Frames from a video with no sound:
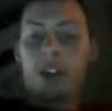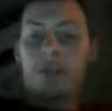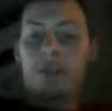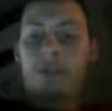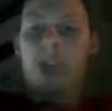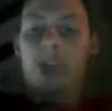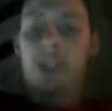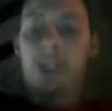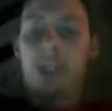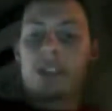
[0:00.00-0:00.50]

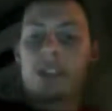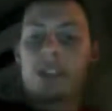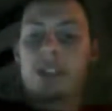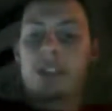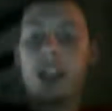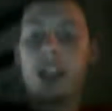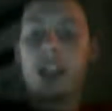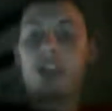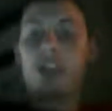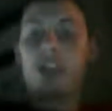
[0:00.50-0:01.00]
Falcons,
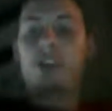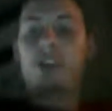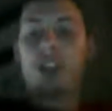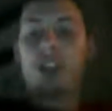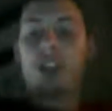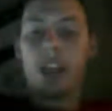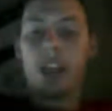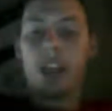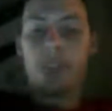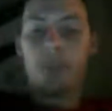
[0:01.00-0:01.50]

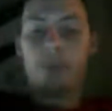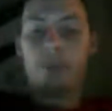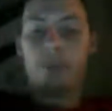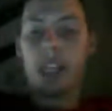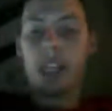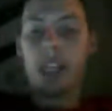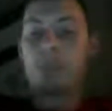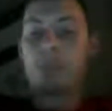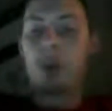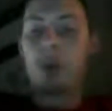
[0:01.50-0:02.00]
Steelers,
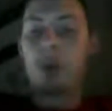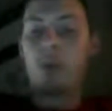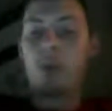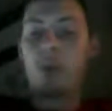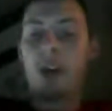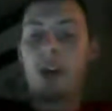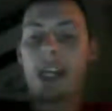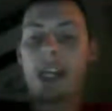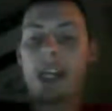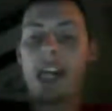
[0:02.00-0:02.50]
Pittsburgh
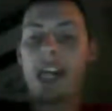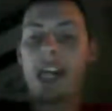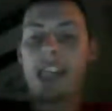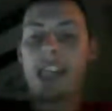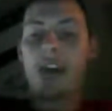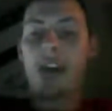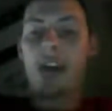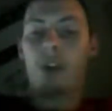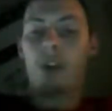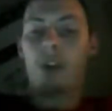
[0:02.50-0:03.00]
won, I got
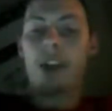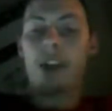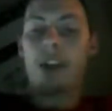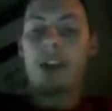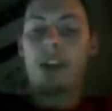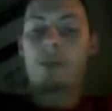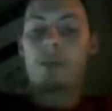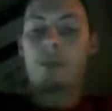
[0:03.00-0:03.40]
that right.